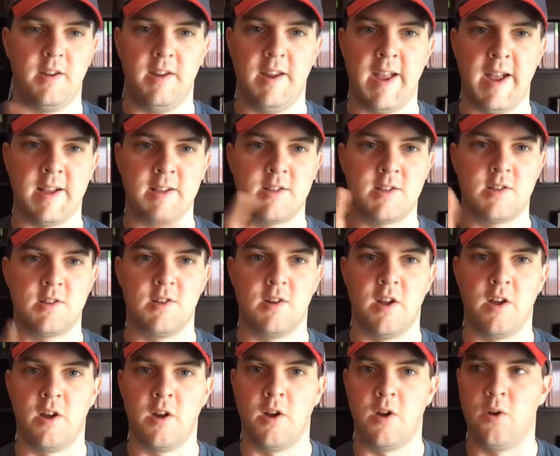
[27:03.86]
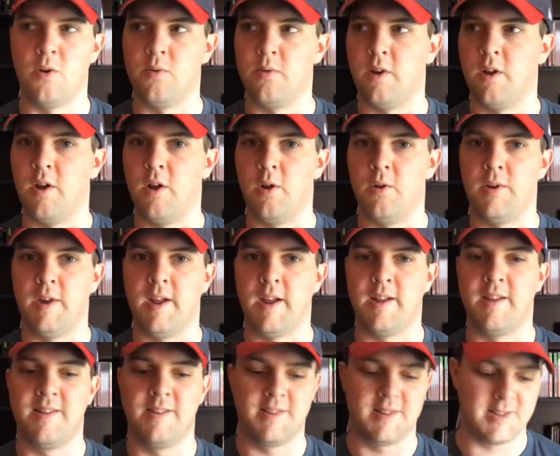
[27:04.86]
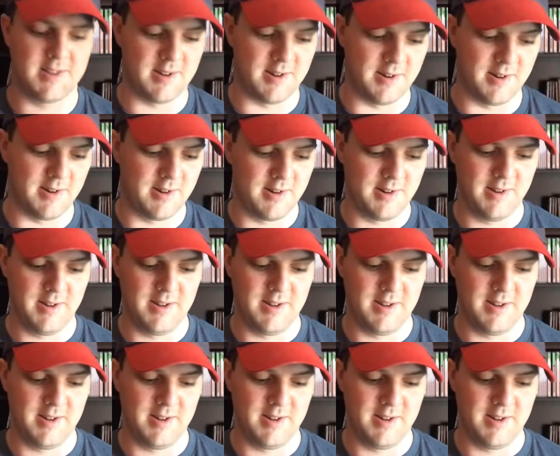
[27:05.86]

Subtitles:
yes, no, no, yes. So